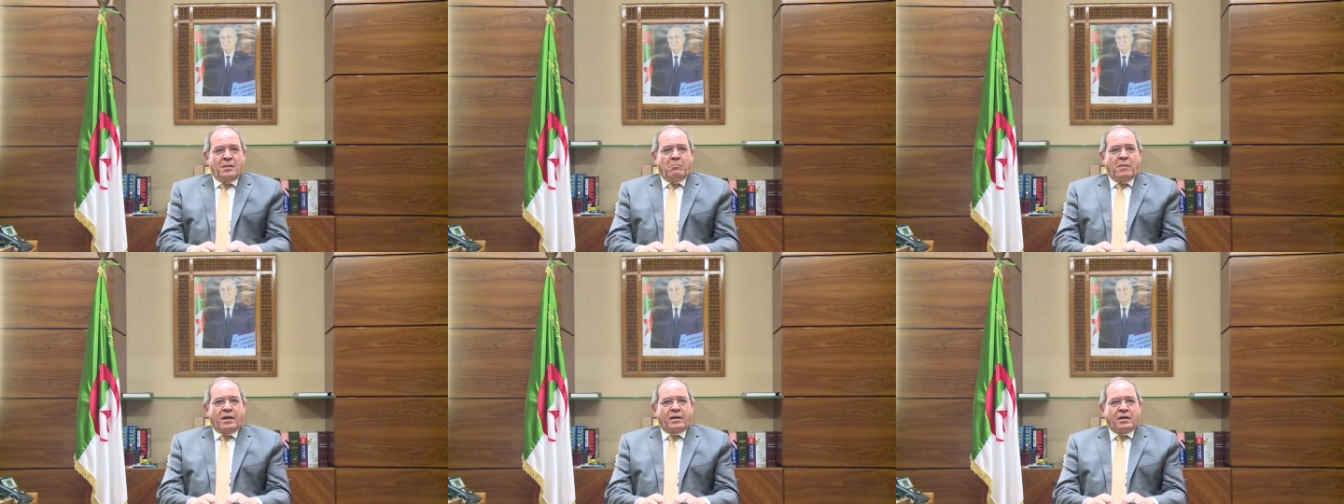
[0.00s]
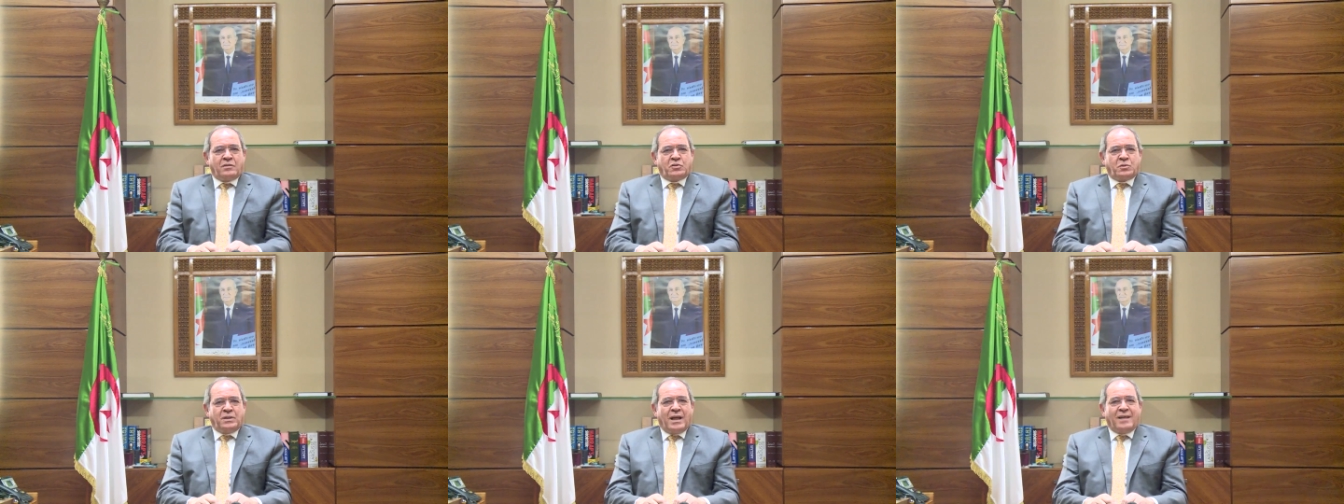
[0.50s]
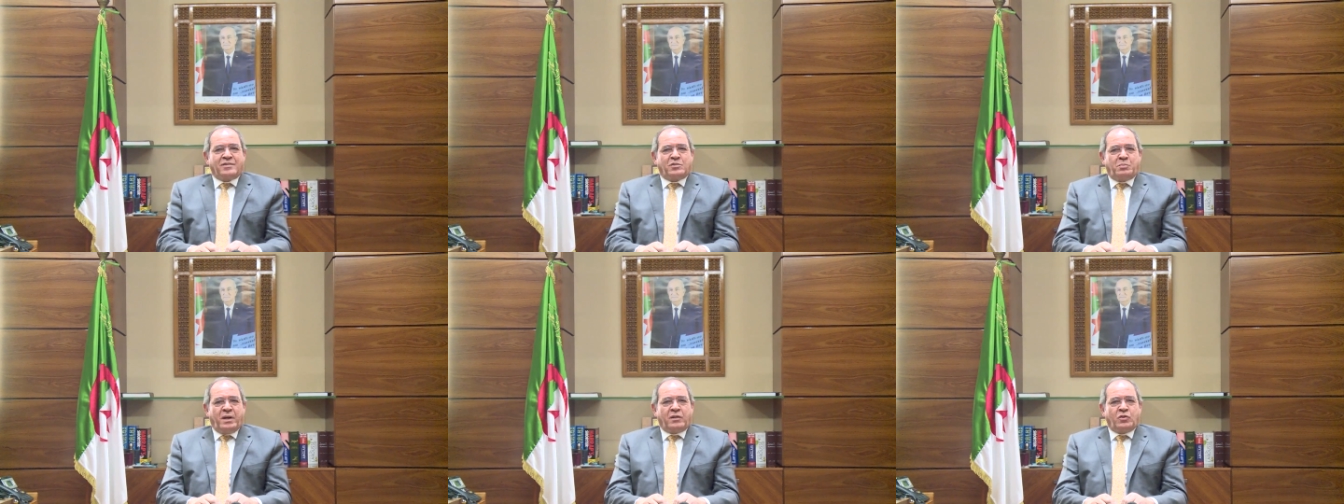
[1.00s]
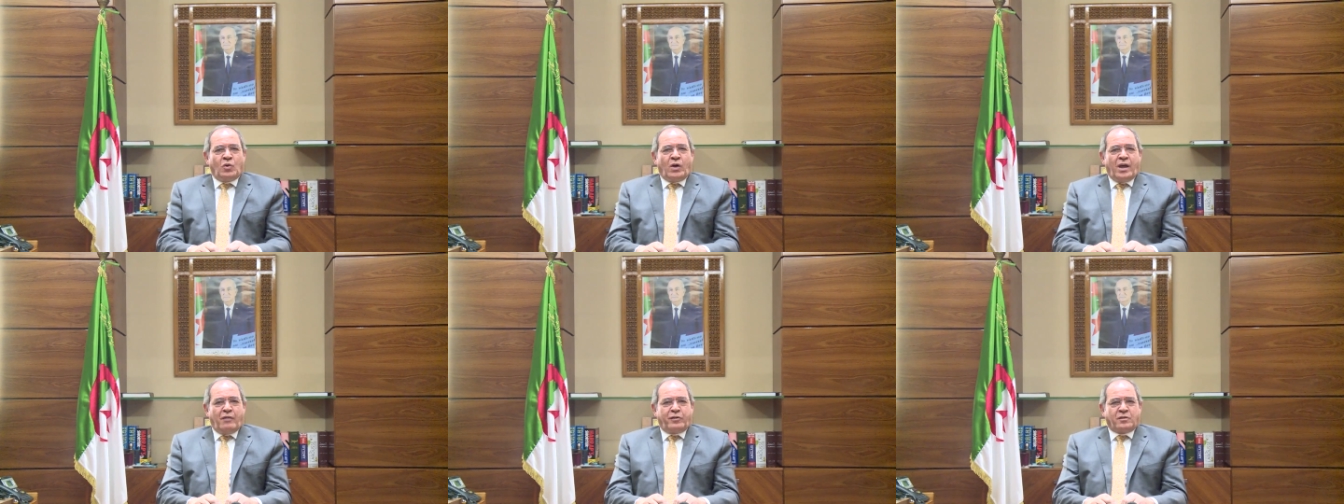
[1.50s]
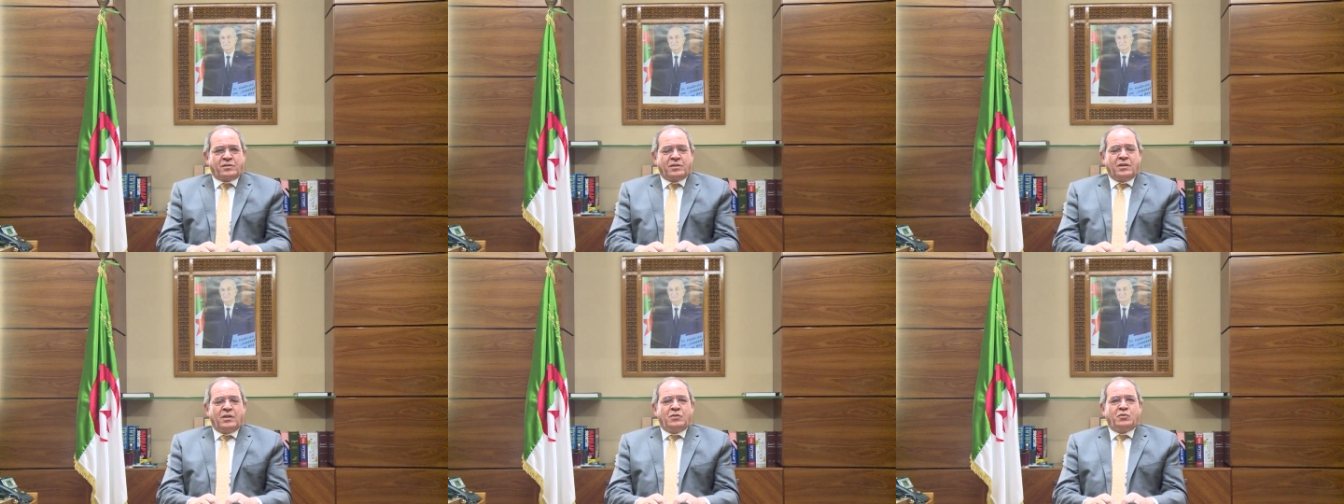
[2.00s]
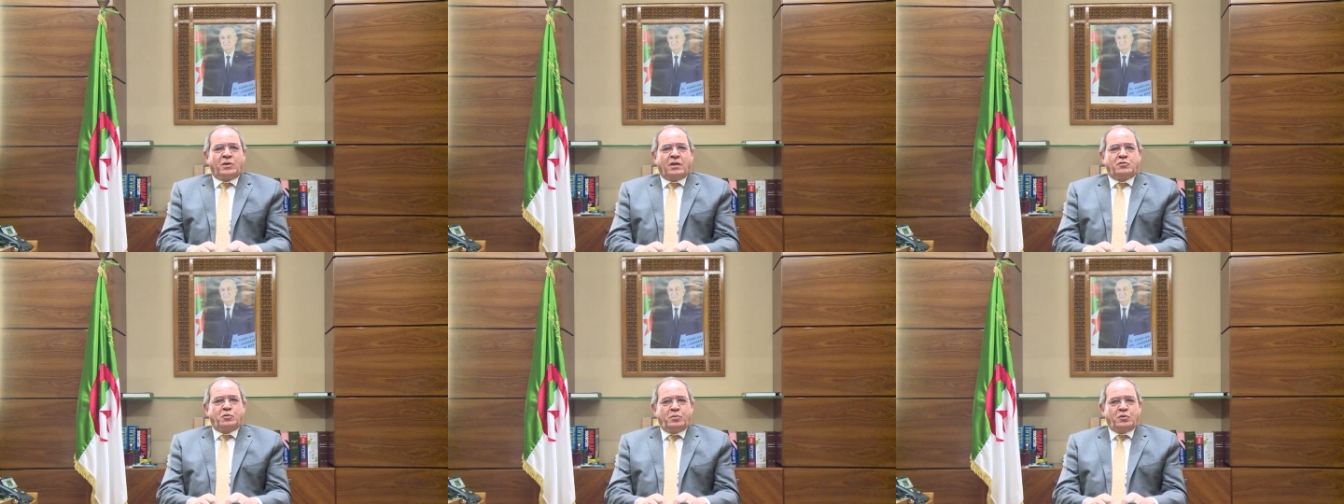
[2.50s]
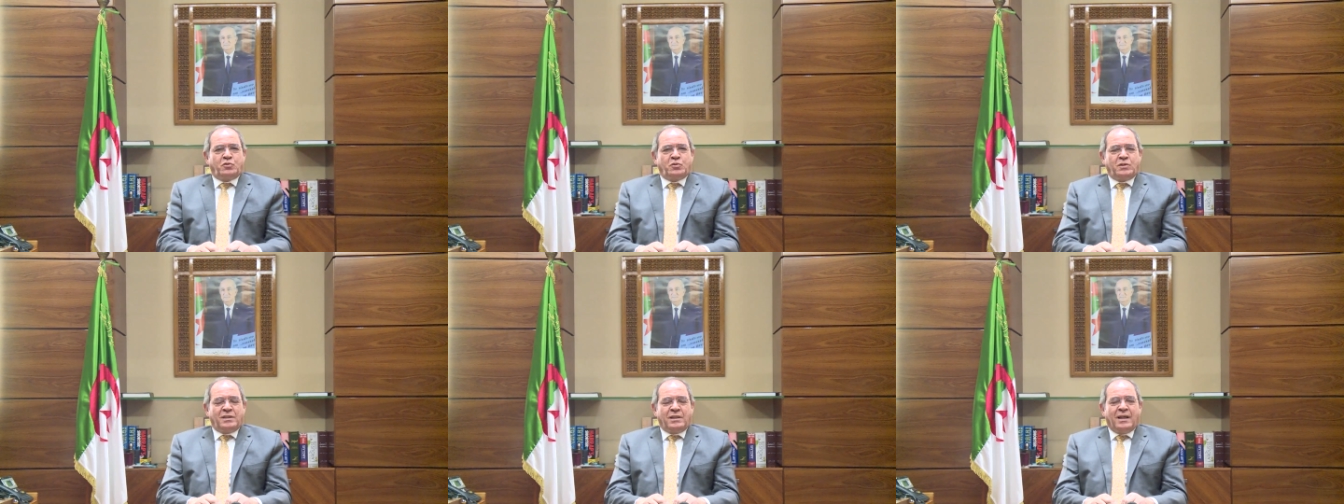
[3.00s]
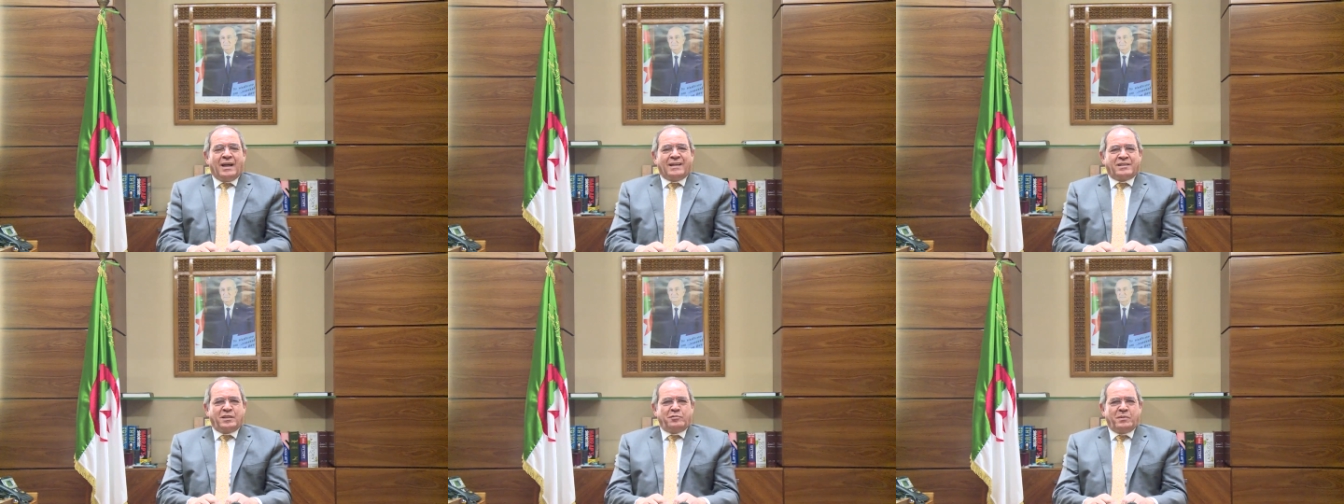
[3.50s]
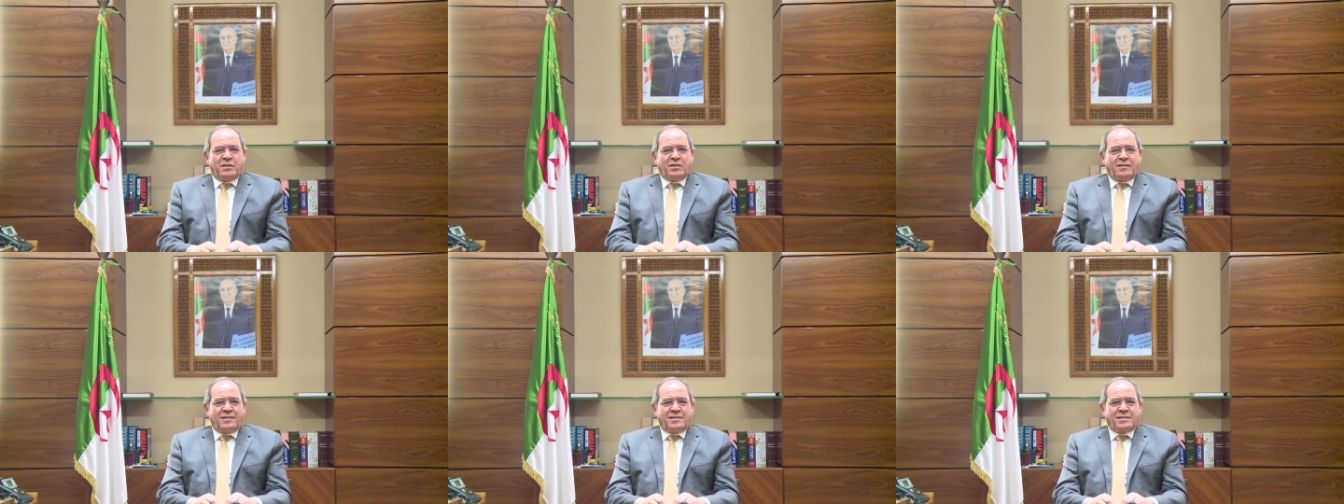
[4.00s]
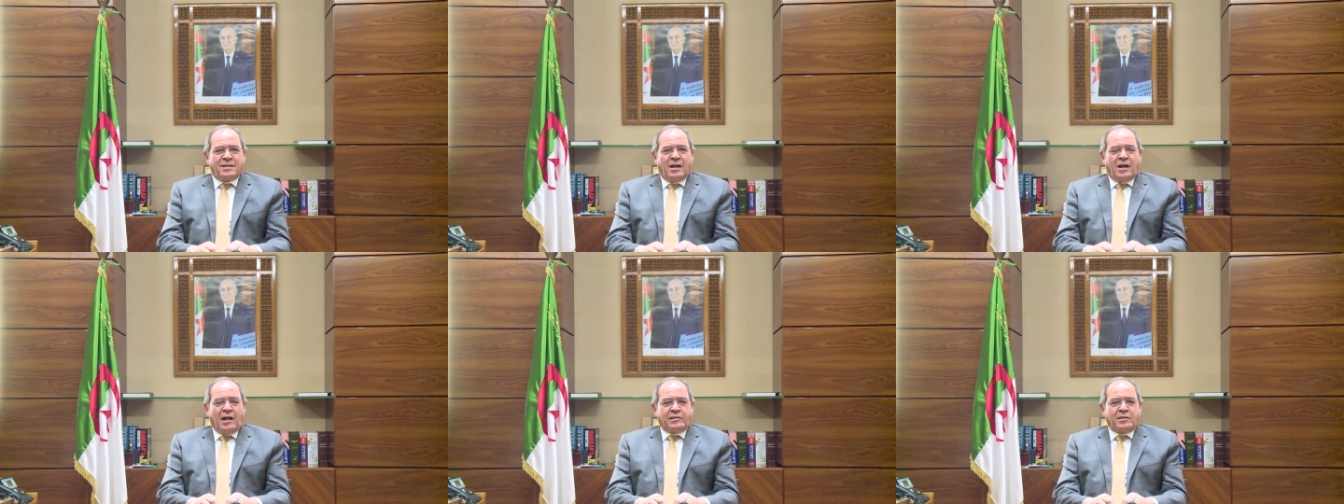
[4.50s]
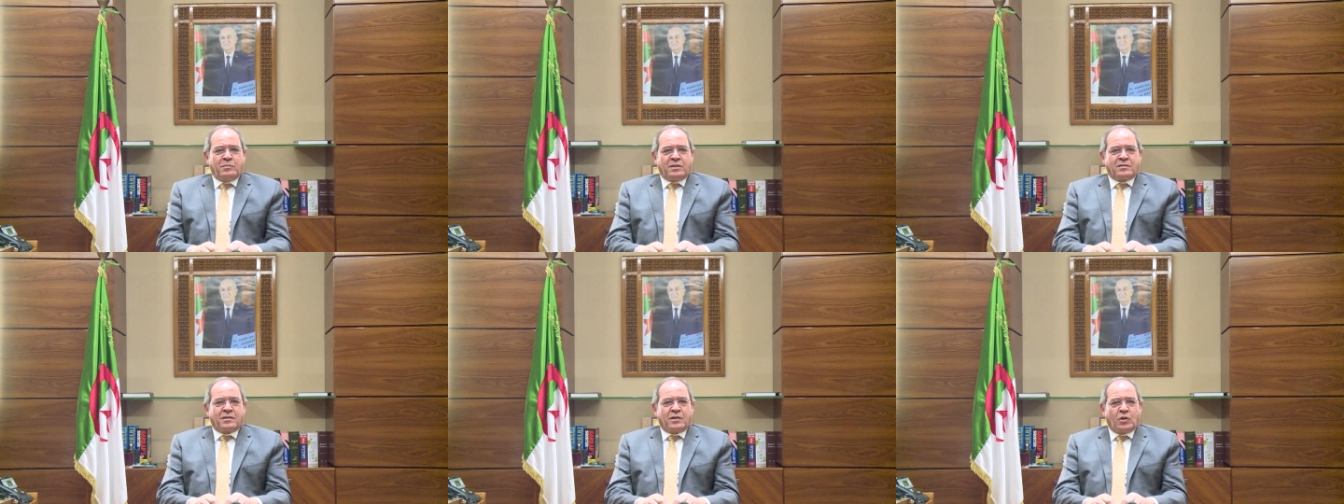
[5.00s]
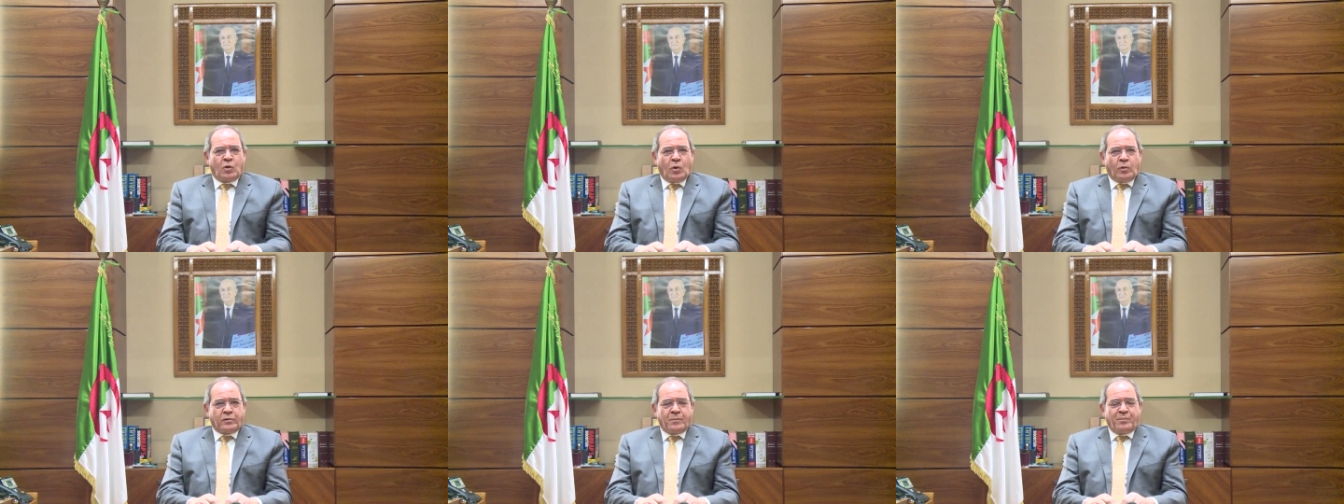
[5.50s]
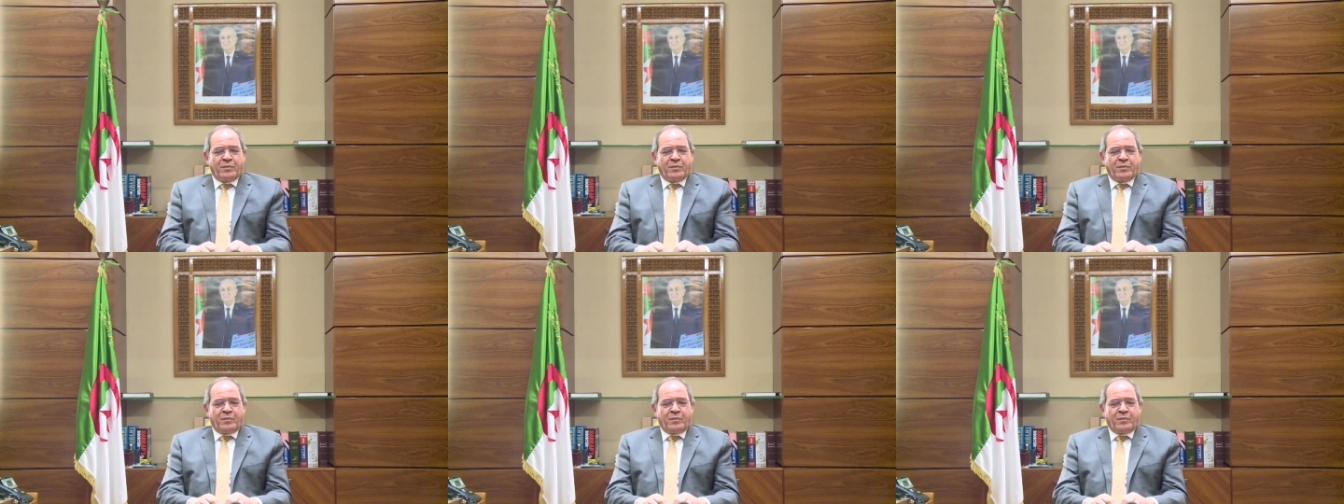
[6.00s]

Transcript: my country has spared no effort to contribute to the achievement of this ultimate goal.